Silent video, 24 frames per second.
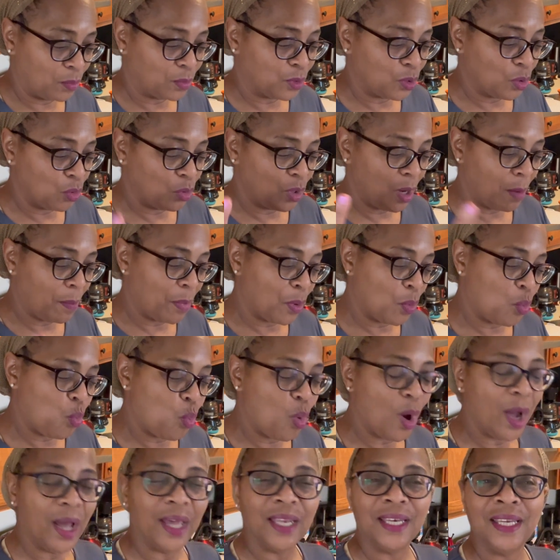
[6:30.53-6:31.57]
So number
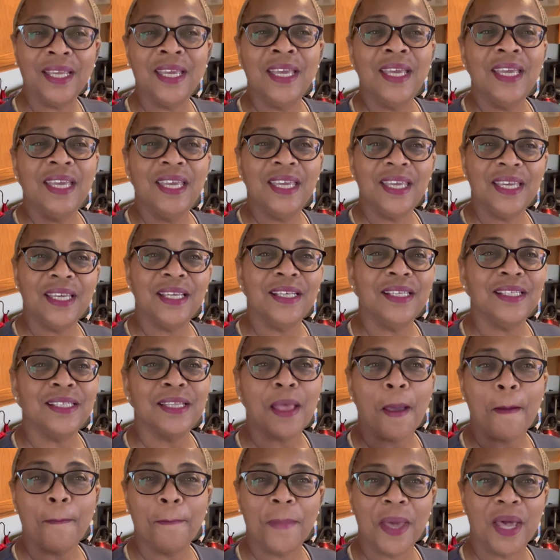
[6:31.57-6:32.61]
one is
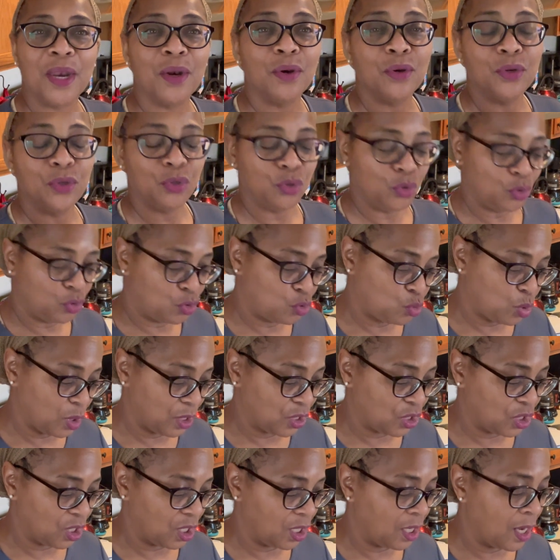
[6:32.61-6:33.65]
better
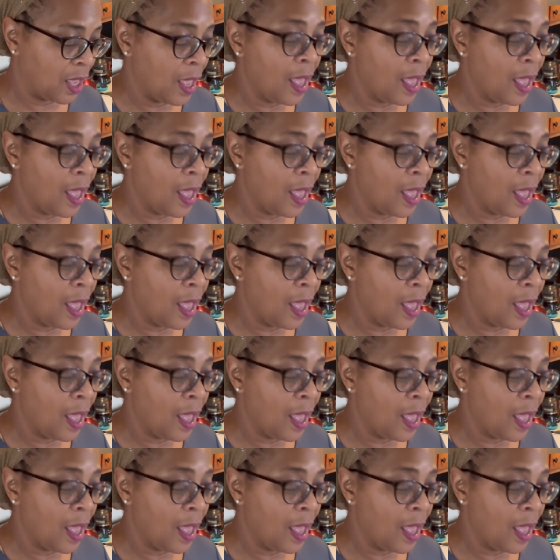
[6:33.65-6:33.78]
nutrition.